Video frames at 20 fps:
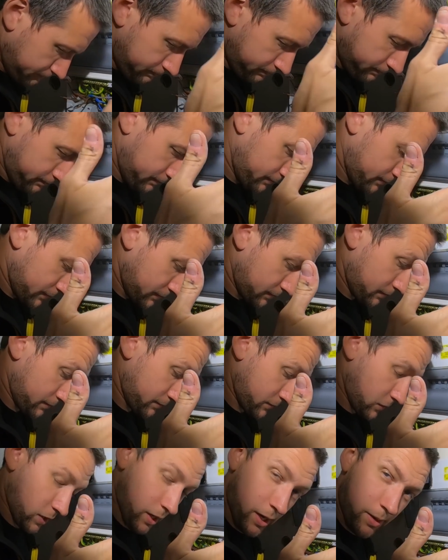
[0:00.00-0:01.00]

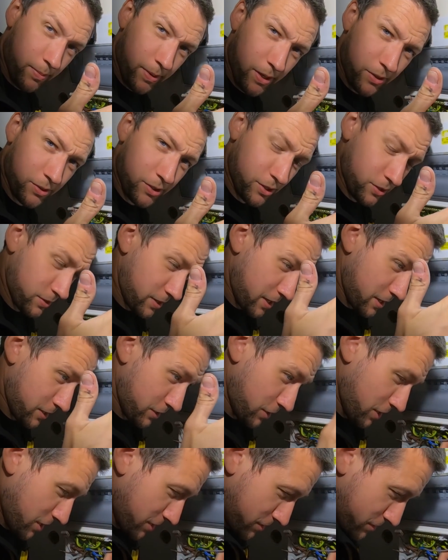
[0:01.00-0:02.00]
Did anybody else do that?
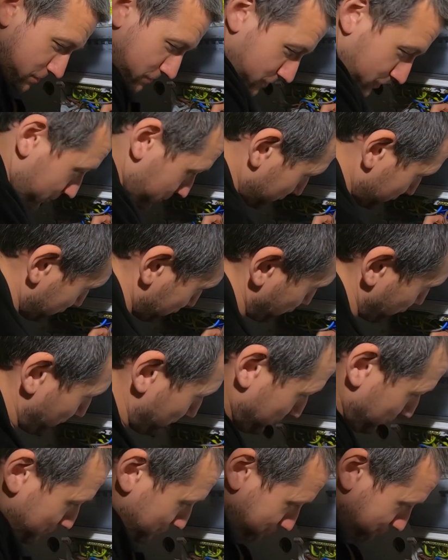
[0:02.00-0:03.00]
Just
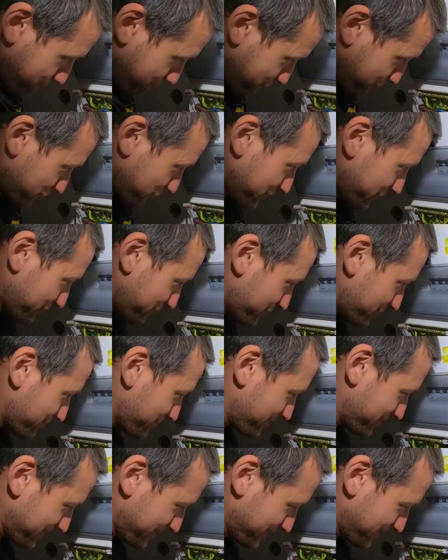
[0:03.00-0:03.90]
drop your screwdriver.